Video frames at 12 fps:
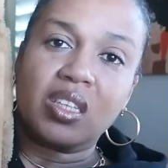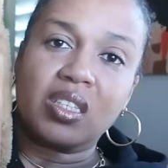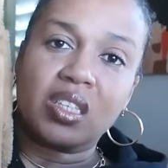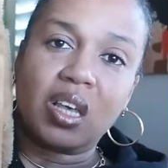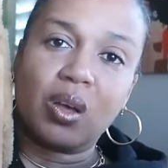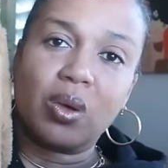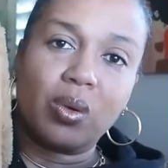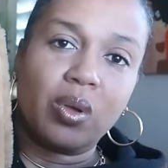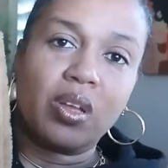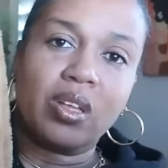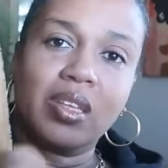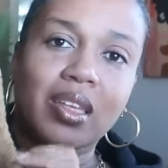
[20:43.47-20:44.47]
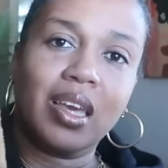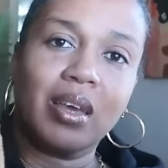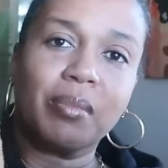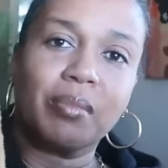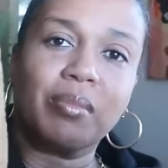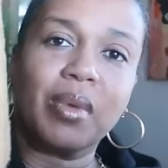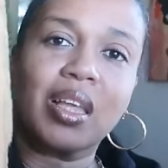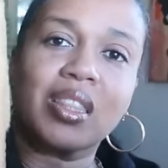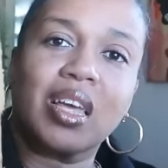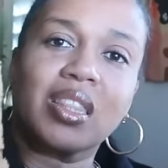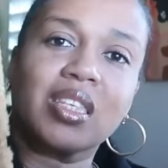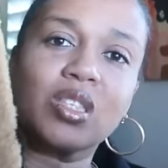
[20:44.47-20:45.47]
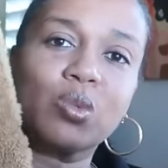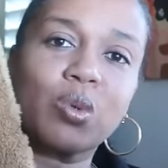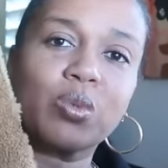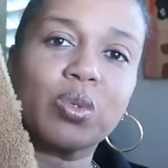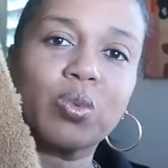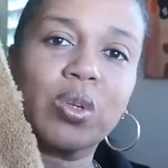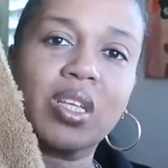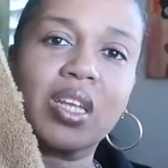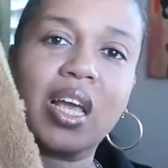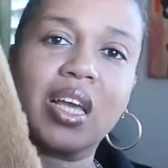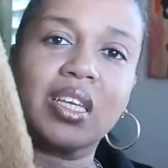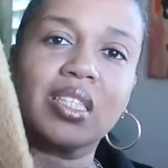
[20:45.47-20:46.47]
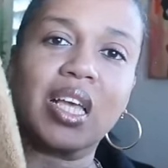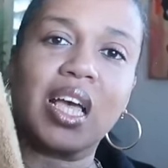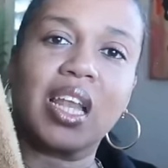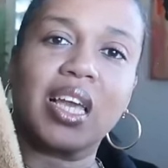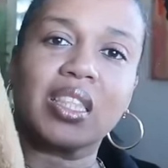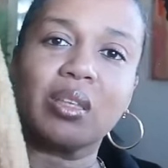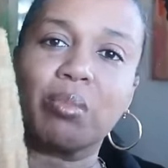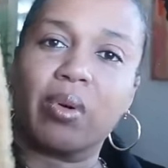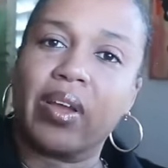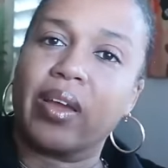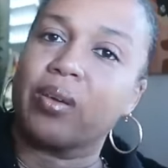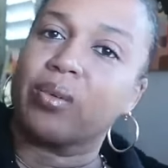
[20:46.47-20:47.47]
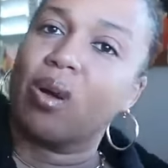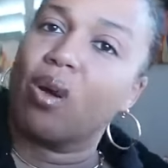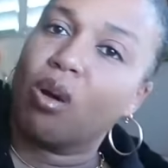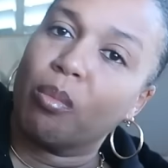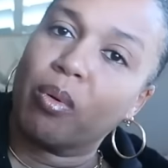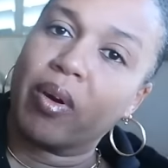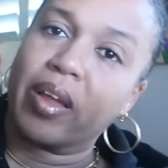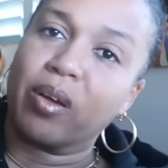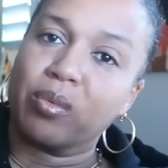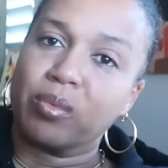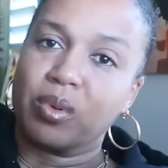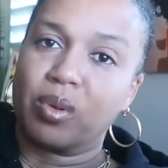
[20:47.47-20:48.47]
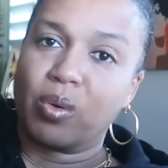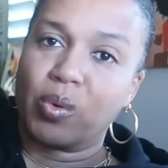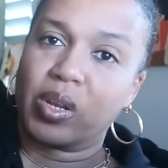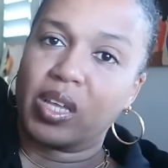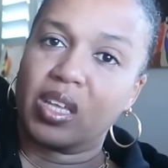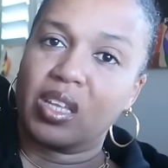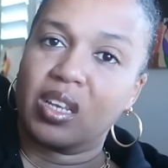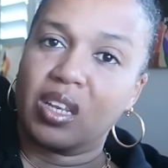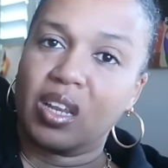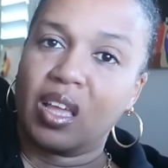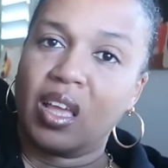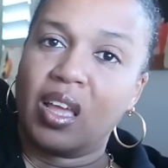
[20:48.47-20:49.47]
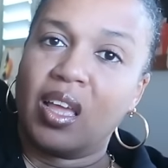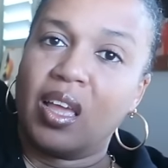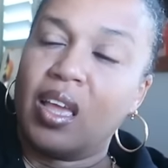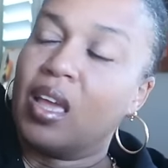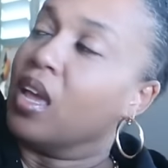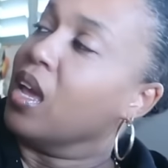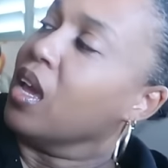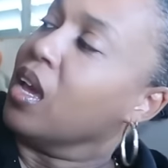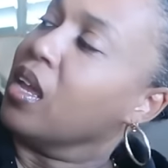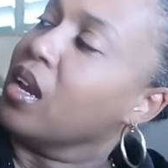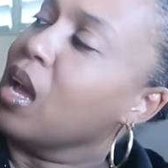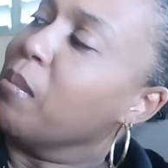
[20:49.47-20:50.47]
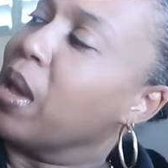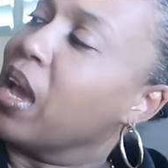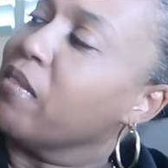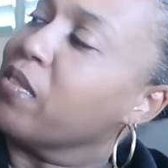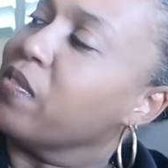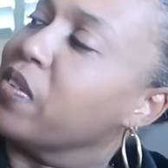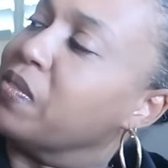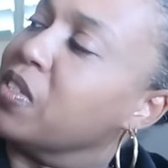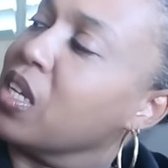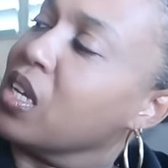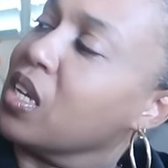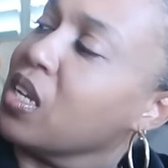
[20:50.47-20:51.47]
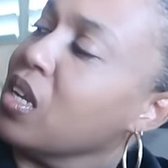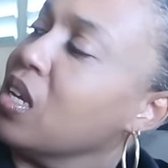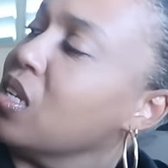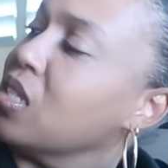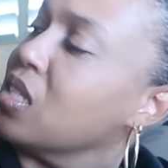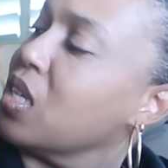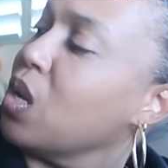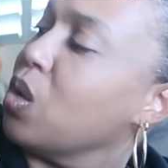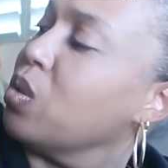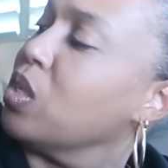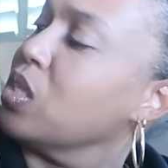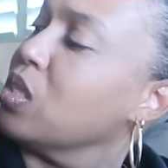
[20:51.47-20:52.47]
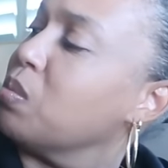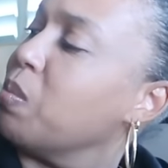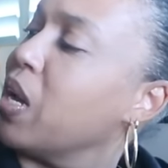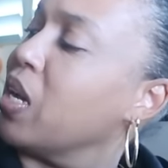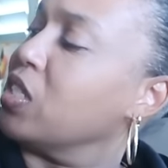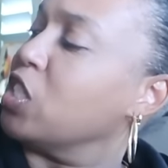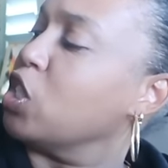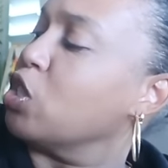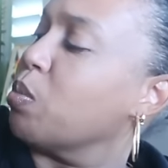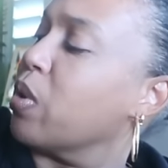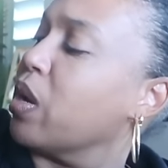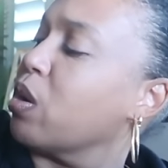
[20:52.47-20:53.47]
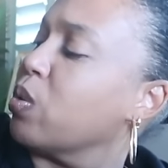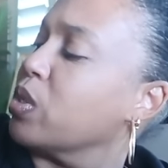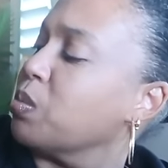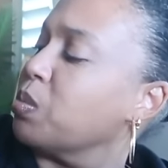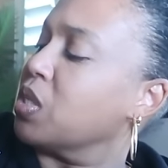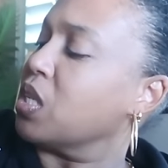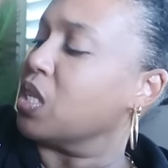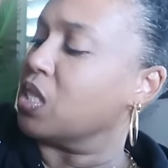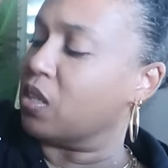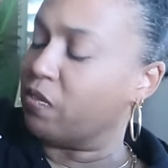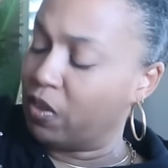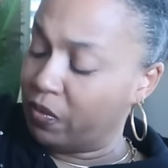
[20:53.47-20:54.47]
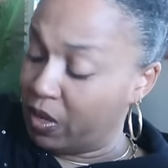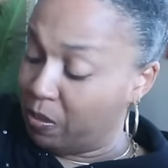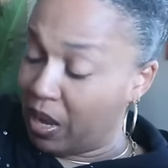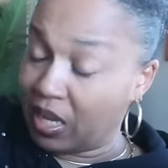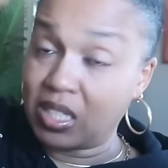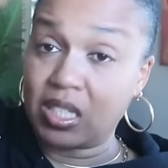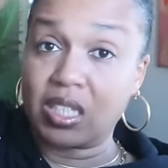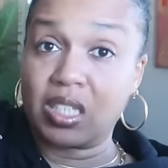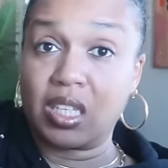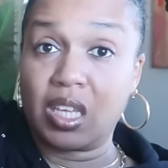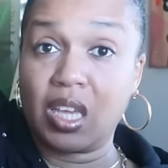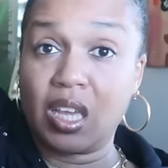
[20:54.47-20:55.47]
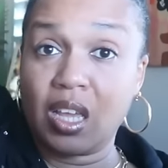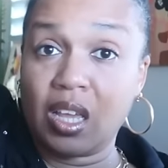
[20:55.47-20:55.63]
So, yep. I thought this one was really nice. I like the brown, all brown on it. And not bad for fifteen dollars. So this is by Gingerbread Christmas, and it's a fifty by sixty.